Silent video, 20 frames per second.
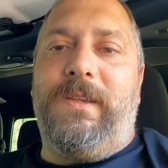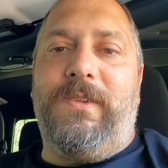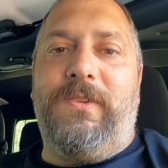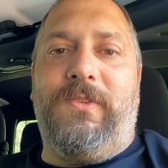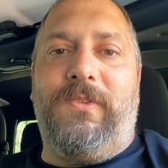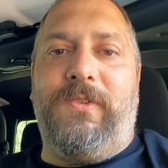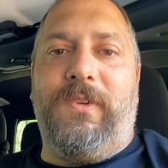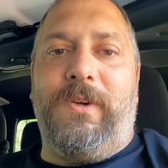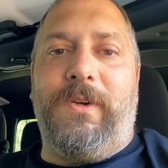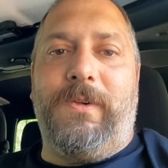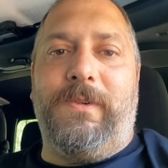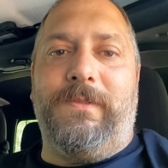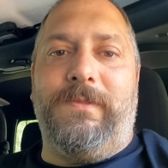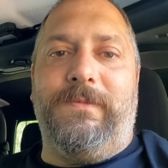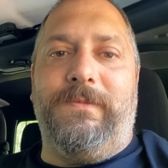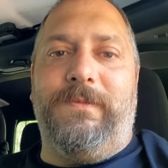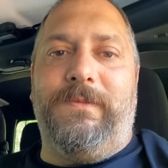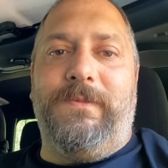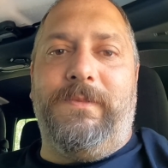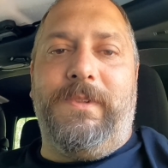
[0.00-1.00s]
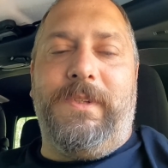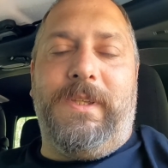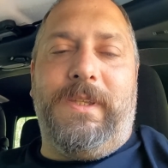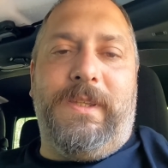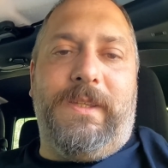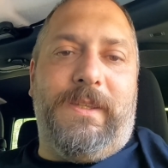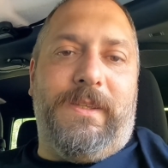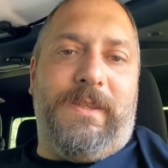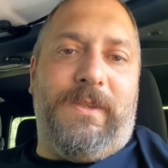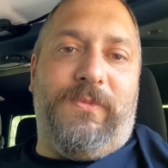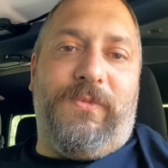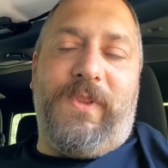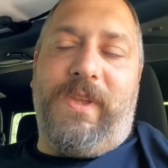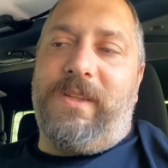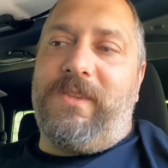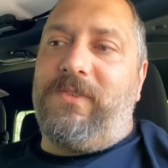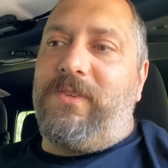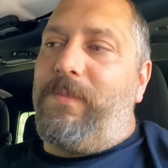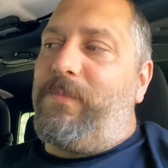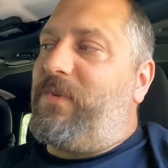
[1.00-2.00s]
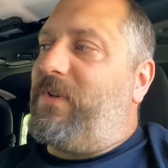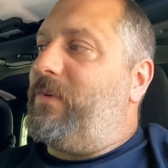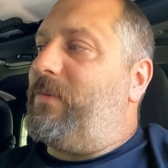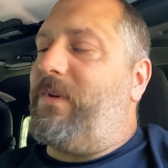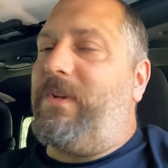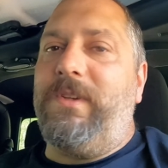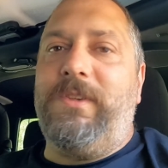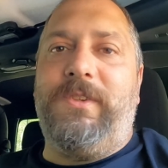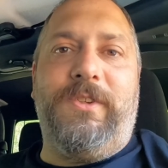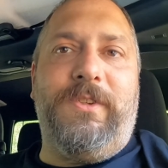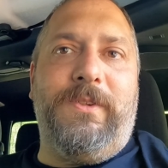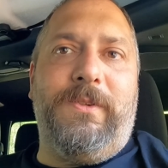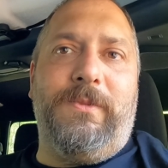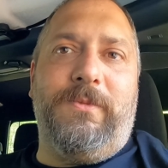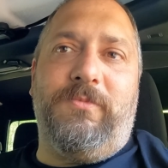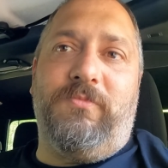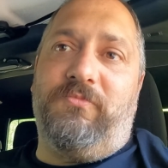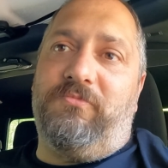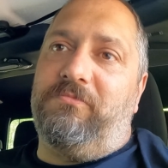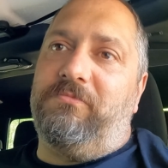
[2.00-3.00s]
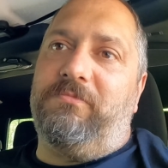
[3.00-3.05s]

So if that's something you want to do,